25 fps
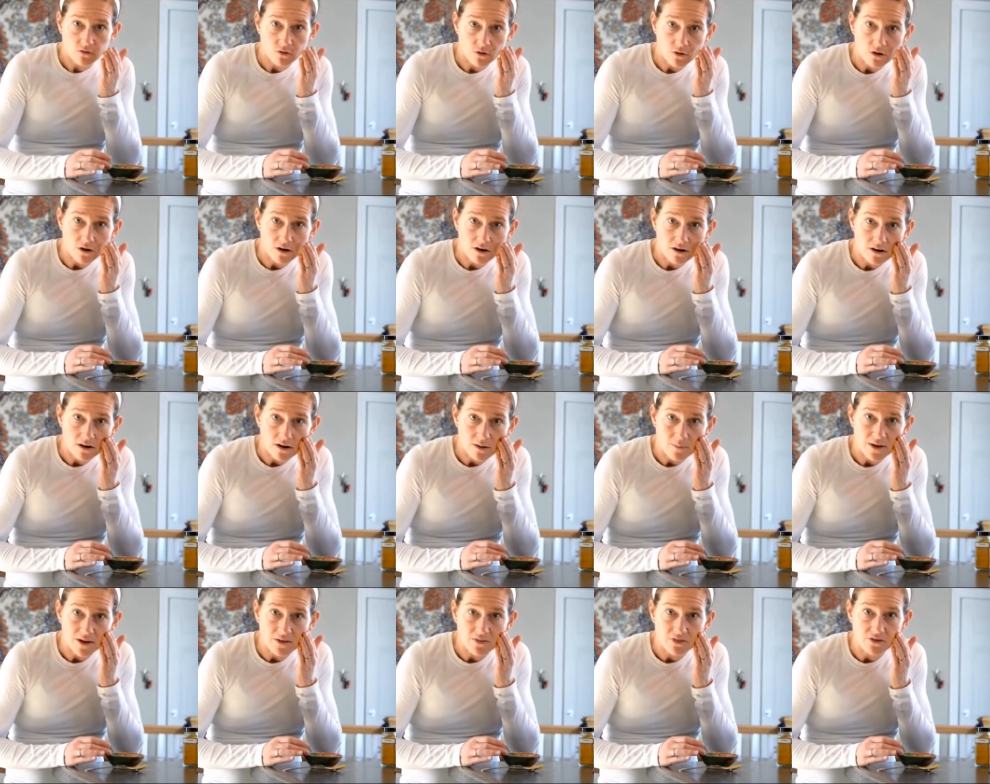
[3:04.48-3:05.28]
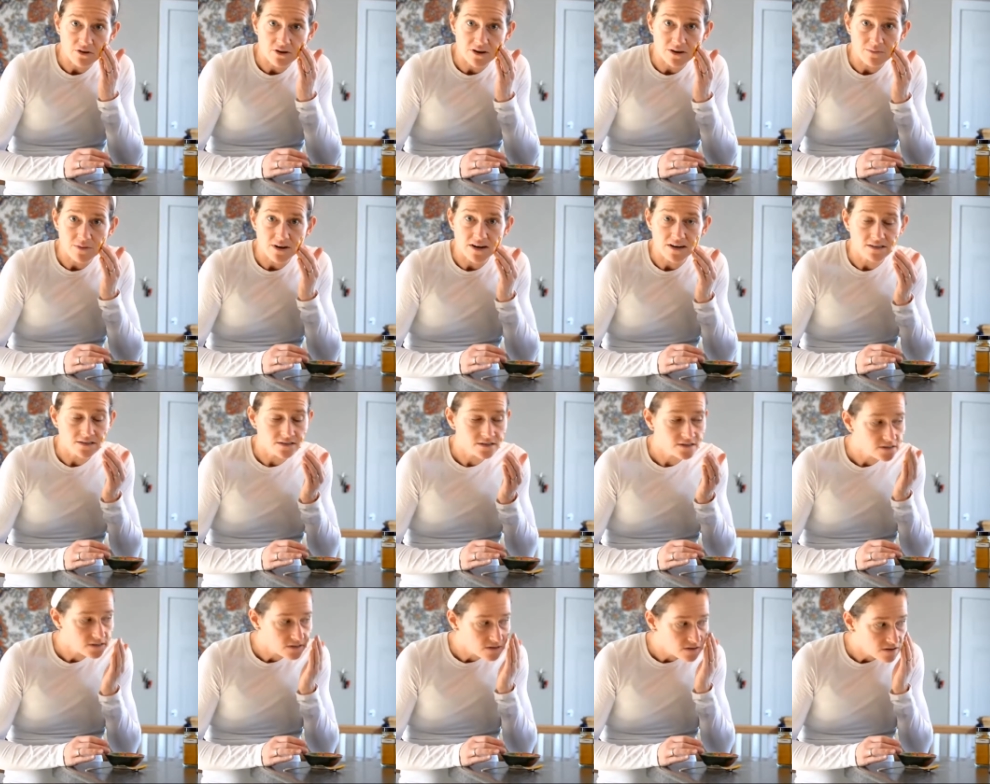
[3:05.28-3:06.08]
for about 30
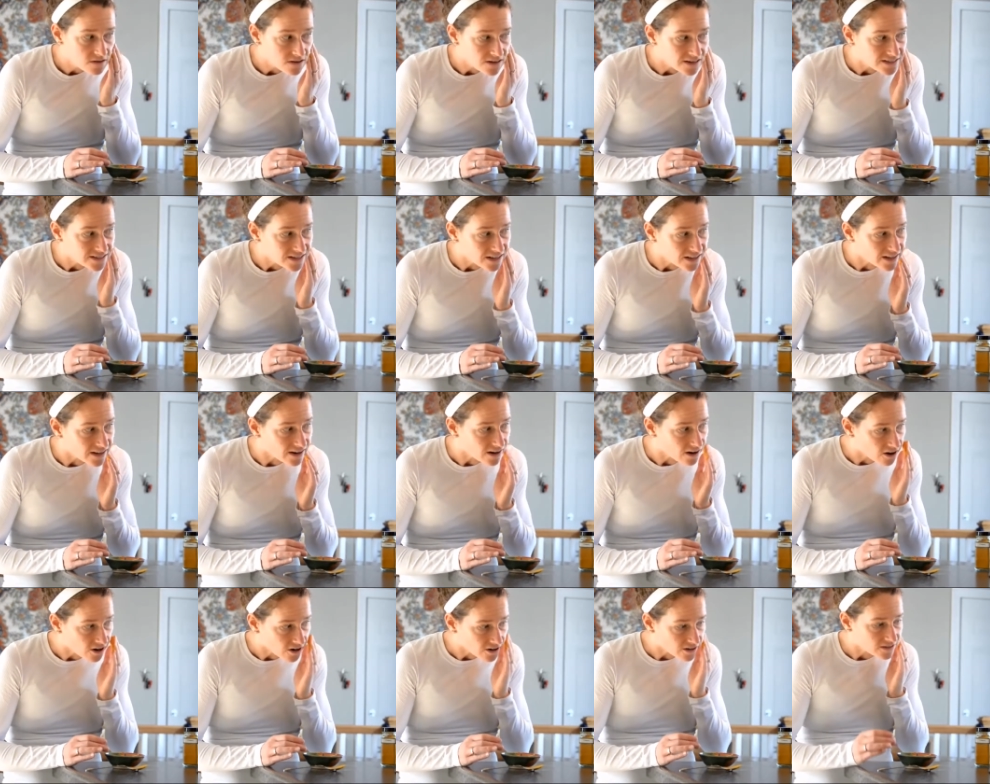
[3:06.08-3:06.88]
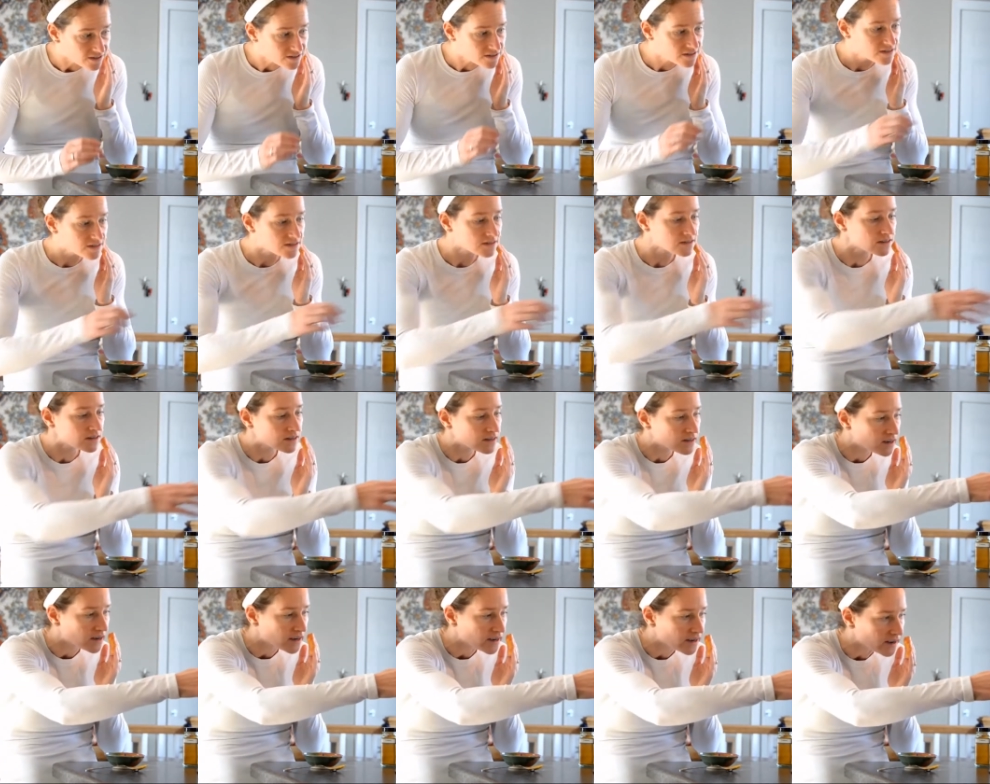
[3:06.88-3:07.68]
minutes until it hardens
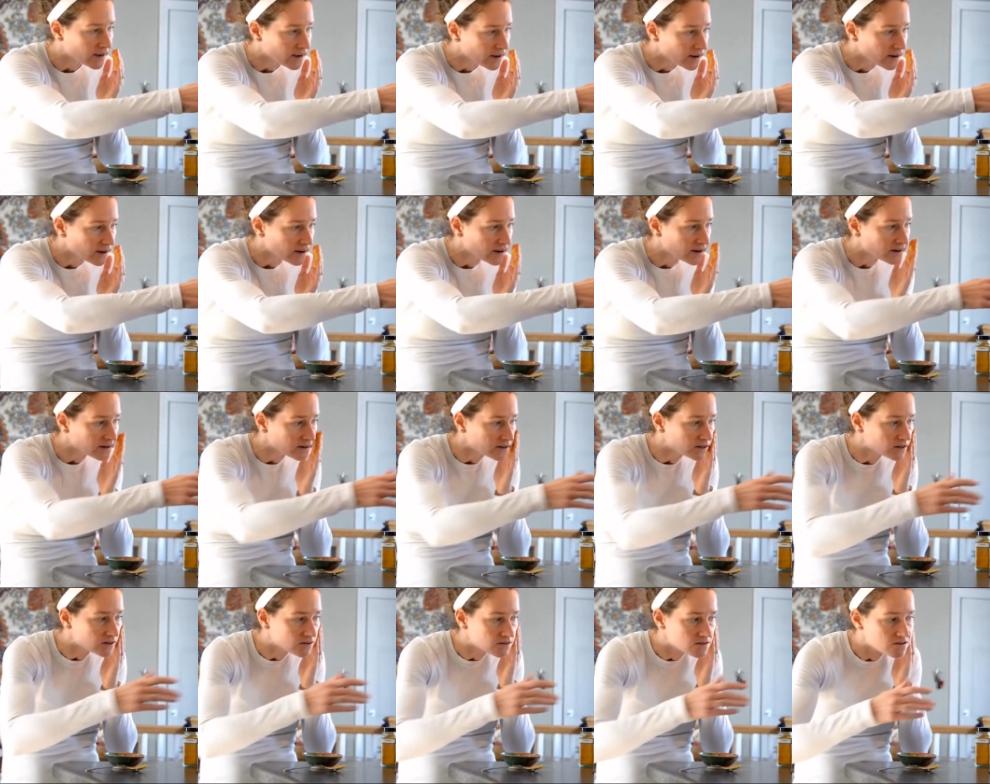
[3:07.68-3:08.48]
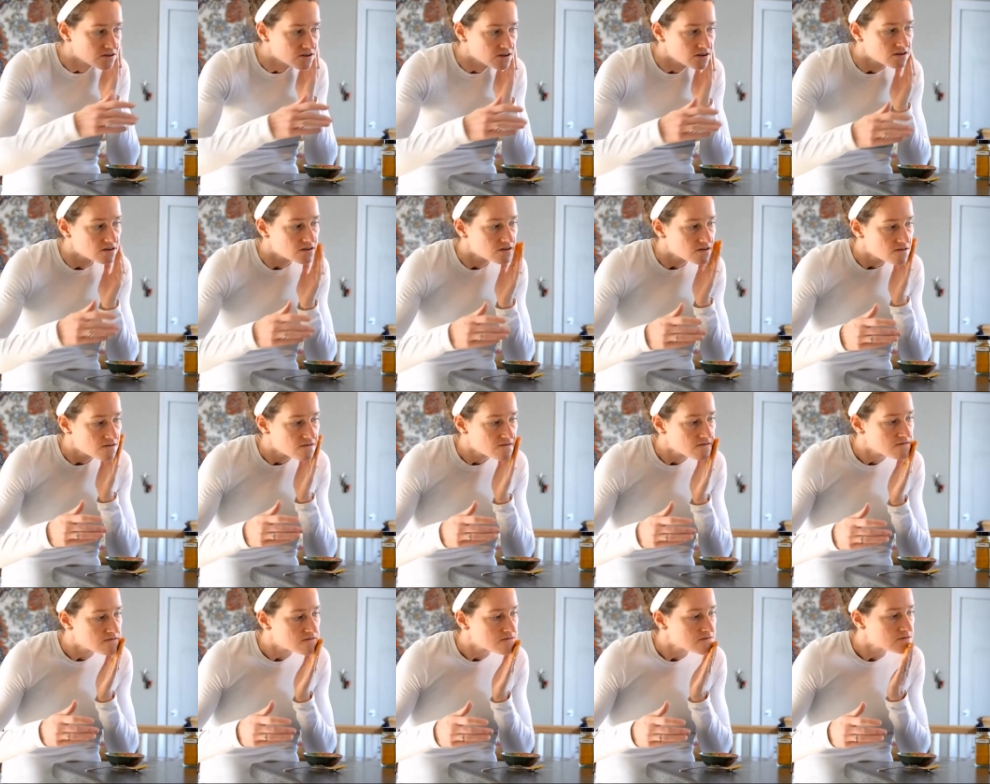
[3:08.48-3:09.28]
and
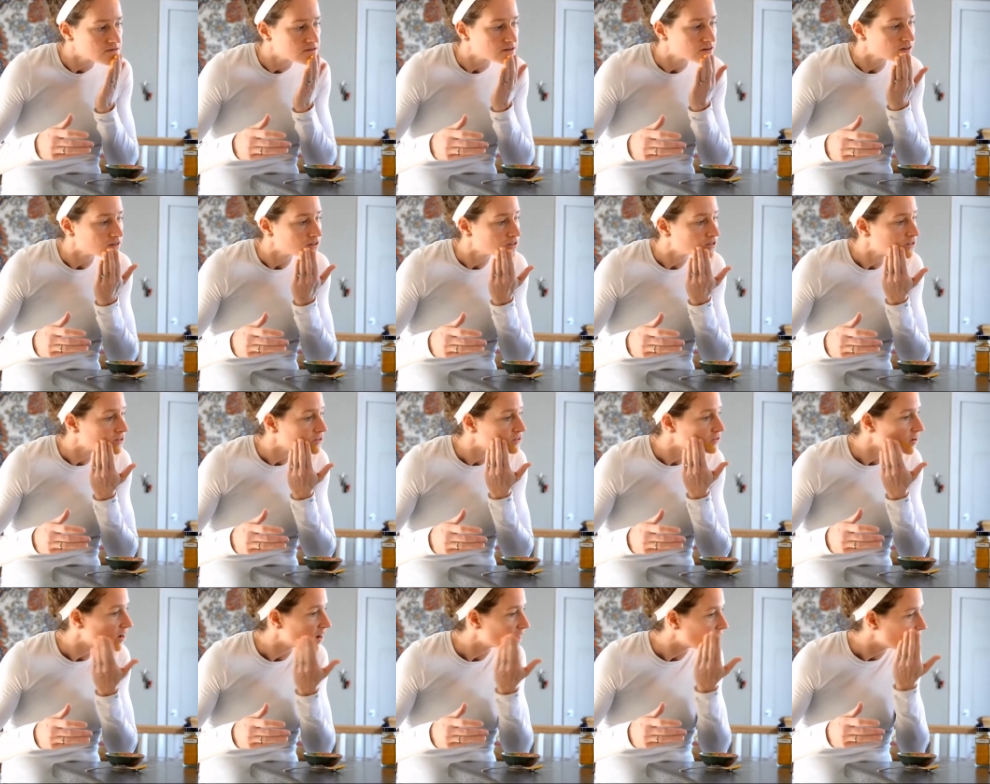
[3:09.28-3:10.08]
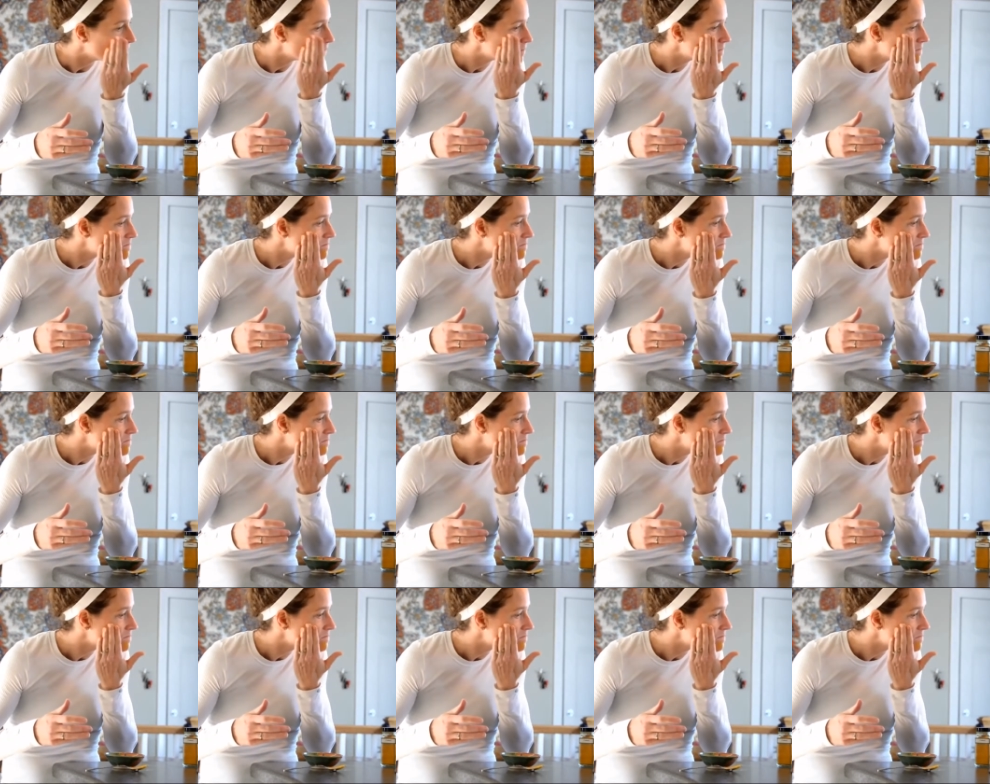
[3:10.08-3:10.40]
starts to dry.